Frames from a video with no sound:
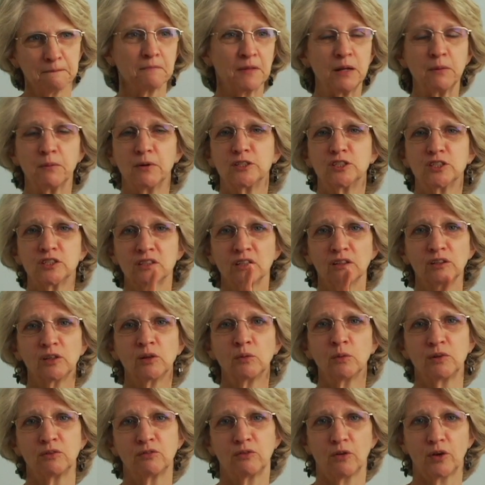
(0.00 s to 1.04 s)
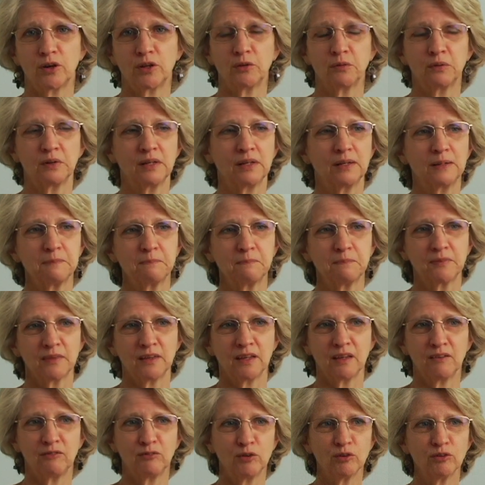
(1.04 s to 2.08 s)
Anyway, just a little one for you.
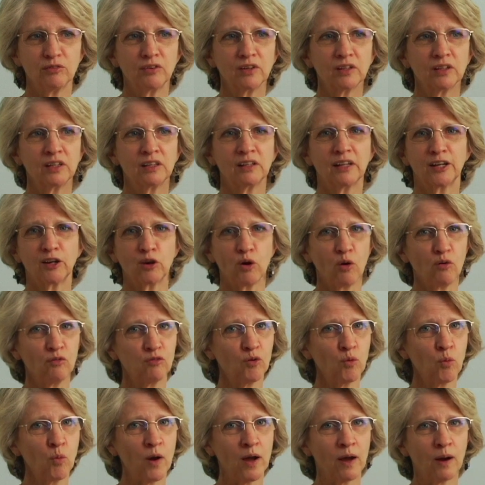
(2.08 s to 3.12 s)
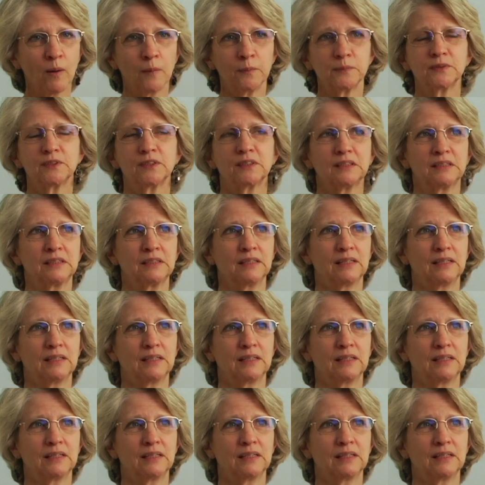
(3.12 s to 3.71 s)
If you're feeling like overwhelmed